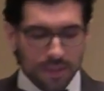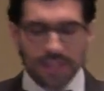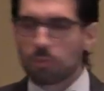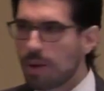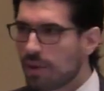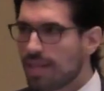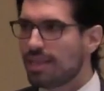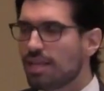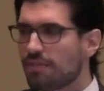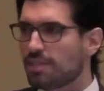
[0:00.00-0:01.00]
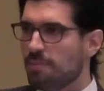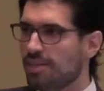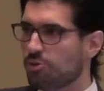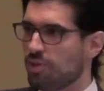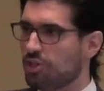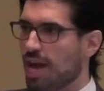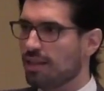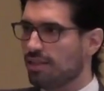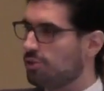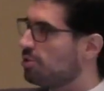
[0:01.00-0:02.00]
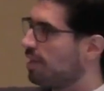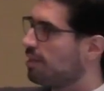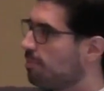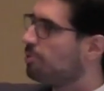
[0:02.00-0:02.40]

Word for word: That's why when I think of this ministry challenge, like,